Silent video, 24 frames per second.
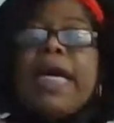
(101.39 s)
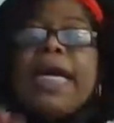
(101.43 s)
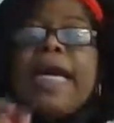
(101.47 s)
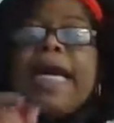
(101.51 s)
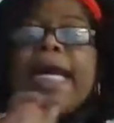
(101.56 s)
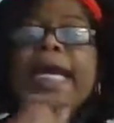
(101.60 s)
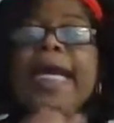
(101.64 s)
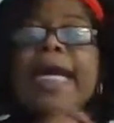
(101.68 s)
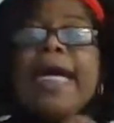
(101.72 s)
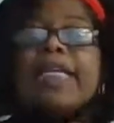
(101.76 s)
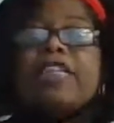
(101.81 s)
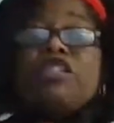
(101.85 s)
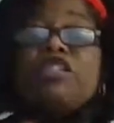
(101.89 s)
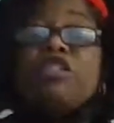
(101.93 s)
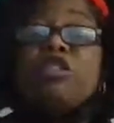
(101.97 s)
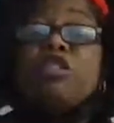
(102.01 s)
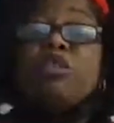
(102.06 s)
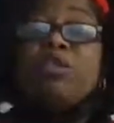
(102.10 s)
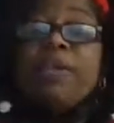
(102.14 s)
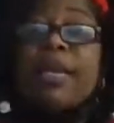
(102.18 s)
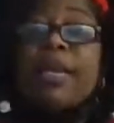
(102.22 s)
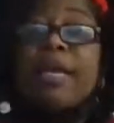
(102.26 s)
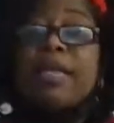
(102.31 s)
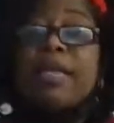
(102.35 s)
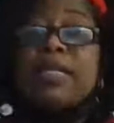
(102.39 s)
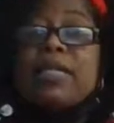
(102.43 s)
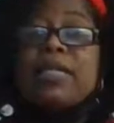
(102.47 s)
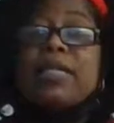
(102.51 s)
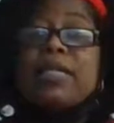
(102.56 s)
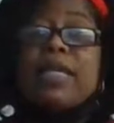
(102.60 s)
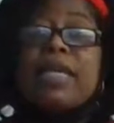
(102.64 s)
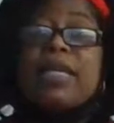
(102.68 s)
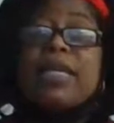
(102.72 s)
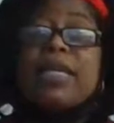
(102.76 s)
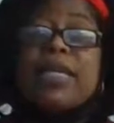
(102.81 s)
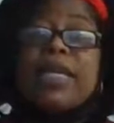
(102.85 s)
and I
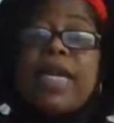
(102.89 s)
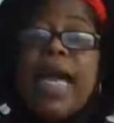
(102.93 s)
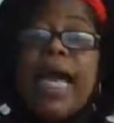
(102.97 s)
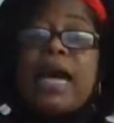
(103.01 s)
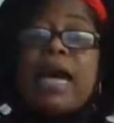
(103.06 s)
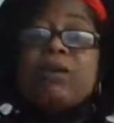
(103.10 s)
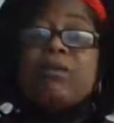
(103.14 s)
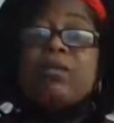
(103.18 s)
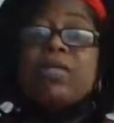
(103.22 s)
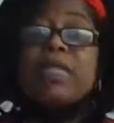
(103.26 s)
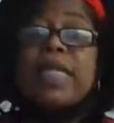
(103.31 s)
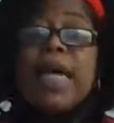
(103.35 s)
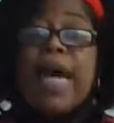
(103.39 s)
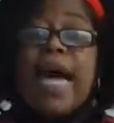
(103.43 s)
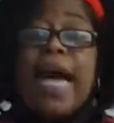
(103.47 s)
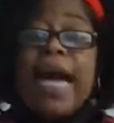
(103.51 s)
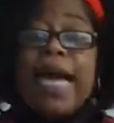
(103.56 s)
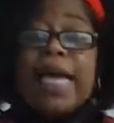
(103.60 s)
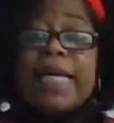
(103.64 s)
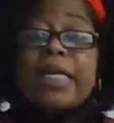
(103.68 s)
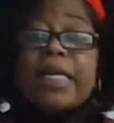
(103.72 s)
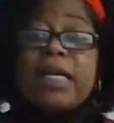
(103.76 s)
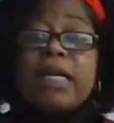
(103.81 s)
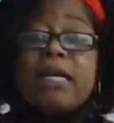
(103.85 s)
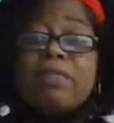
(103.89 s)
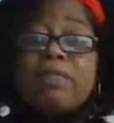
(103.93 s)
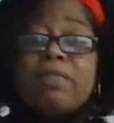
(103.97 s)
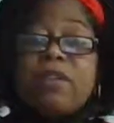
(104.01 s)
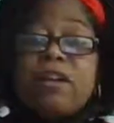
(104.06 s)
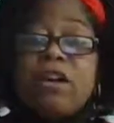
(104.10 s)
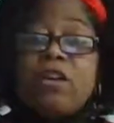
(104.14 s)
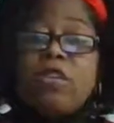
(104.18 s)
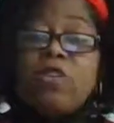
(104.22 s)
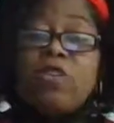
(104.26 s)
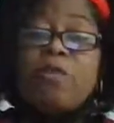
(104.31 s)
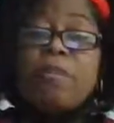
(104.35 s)
trace the outside of
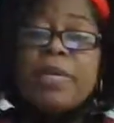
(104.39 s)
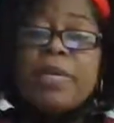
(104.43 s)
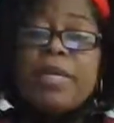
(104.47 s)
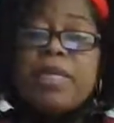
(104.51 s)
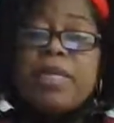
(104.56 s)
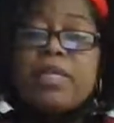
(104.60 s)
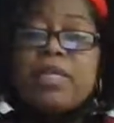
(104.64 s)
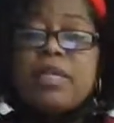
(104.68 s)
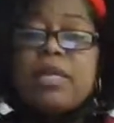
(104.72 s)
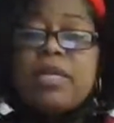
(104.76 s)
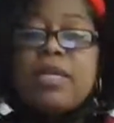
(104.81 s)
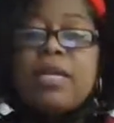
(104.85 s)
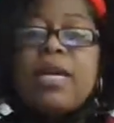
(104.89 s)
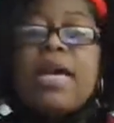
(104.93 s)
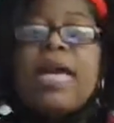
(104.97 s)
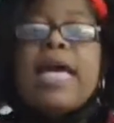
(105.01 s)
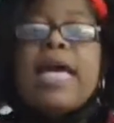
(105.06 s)
the whole pizza,